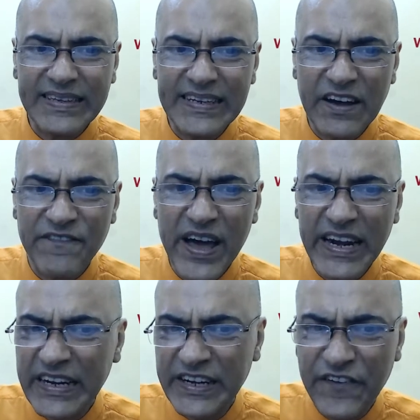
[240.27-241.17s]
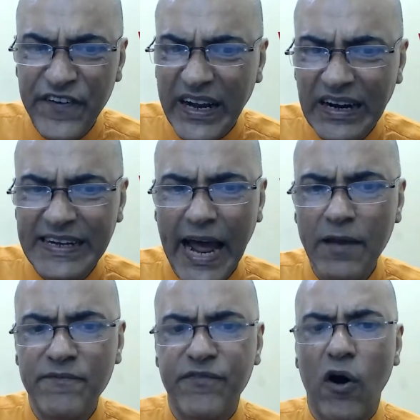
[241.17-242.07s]
it a very difficult
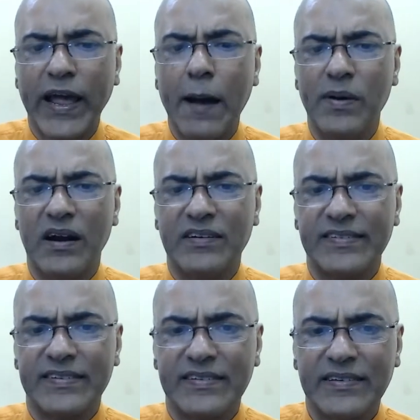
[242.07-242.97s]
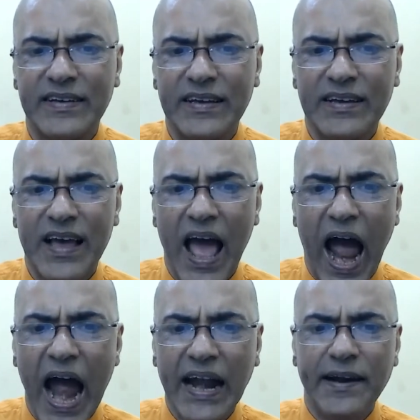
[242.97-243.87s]
time for gamblers.
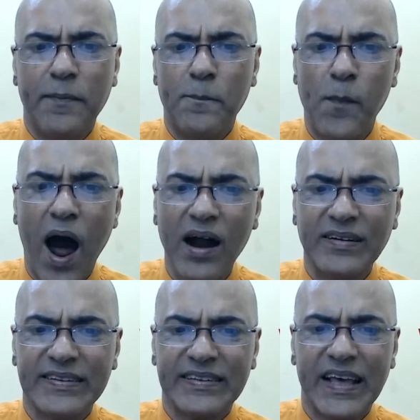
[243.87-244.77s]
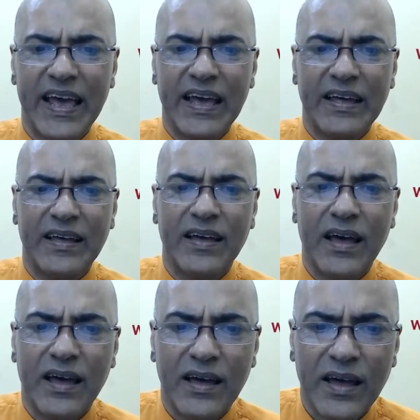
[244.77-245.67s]
And Mars,
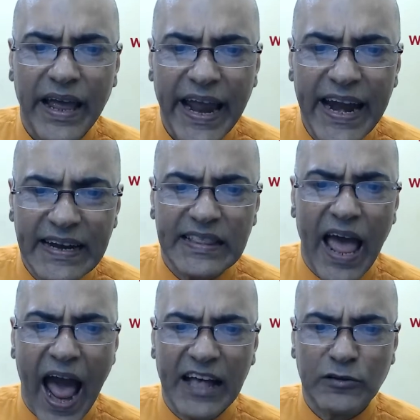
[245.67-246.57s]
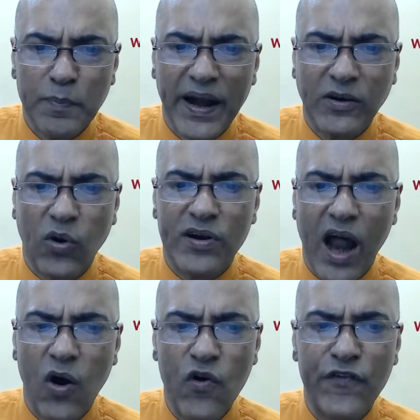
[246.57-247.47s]
8th aspect on
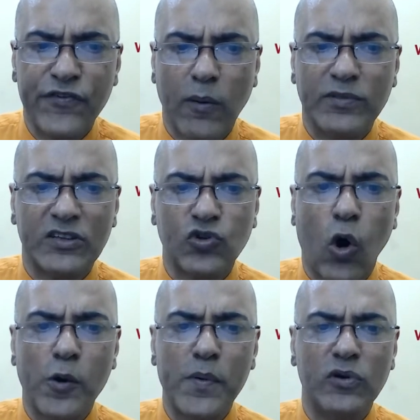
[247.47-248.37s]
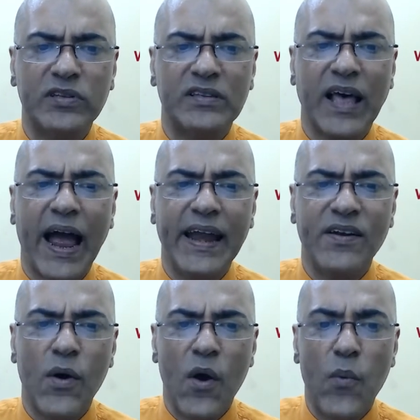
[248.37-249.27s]
Rahu from the Scorpio
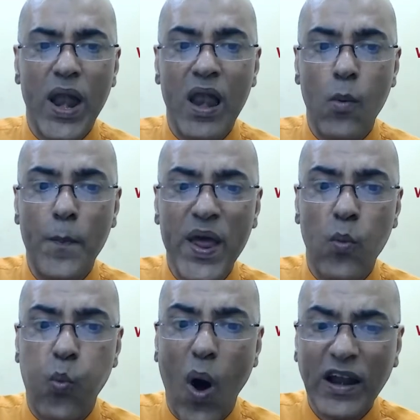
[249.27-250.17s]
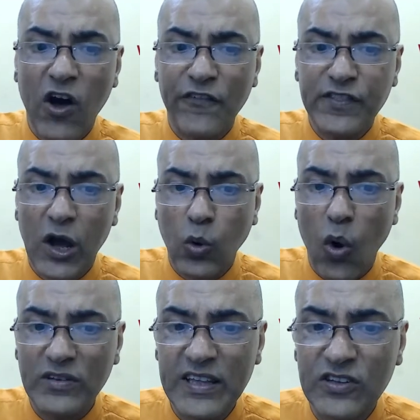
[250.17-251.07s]
sign, will be one of the
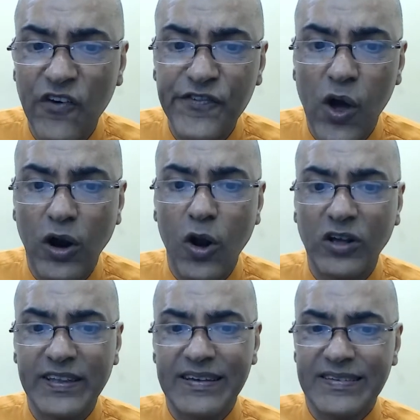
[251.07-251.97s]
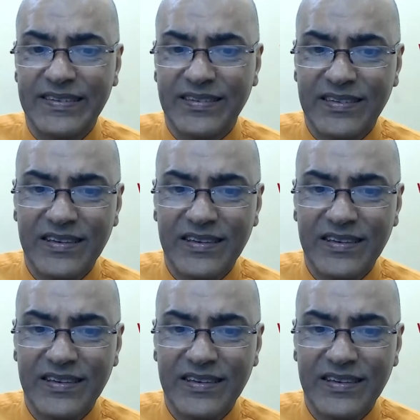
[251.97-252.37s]
causes of your losses.